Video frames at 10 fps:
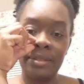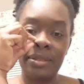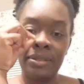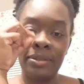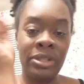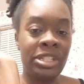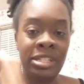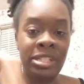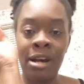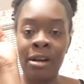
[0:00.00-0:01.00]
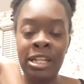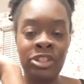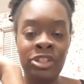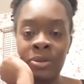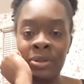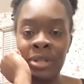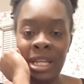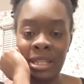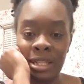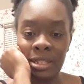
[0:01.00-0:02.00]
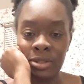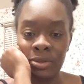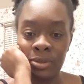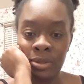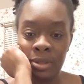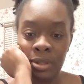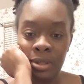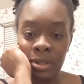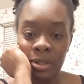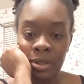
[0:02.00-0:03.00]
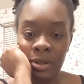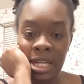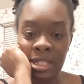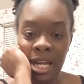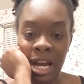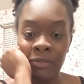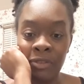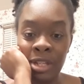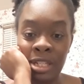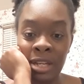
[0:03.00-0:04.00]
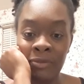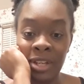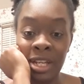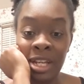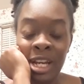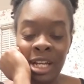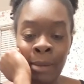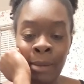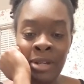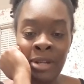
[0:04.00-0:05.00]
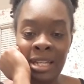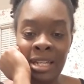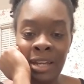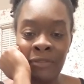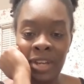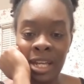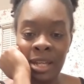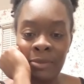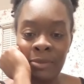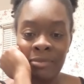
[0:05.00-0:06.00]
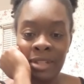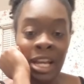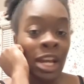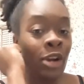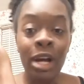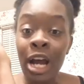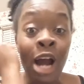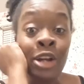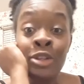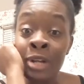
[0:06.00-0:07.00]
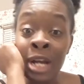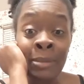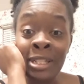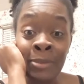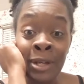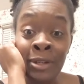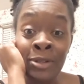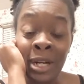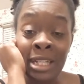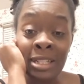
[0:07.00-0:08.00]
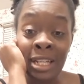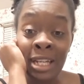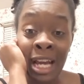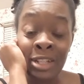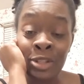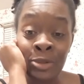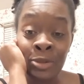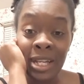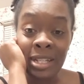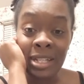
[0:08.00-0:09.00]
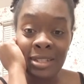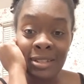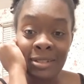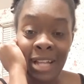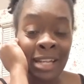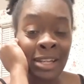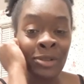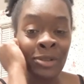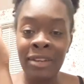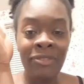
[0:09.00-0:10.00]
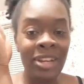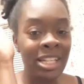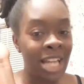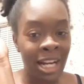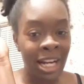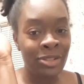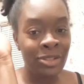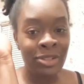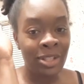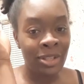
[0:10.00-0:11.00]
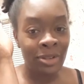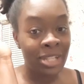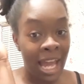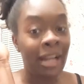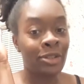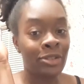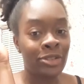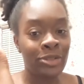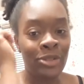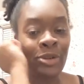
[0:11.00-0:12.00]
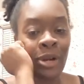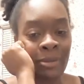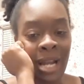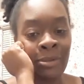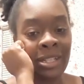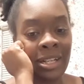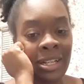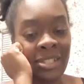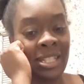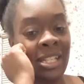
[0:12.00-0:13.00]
We're just talking in general, nothing too crazy. I'm from the DMV. Come on now, DMV. Well, are you coming to see me in New York in like 2 weeks? I know DMV is not close to, that close to New York, but I would love to see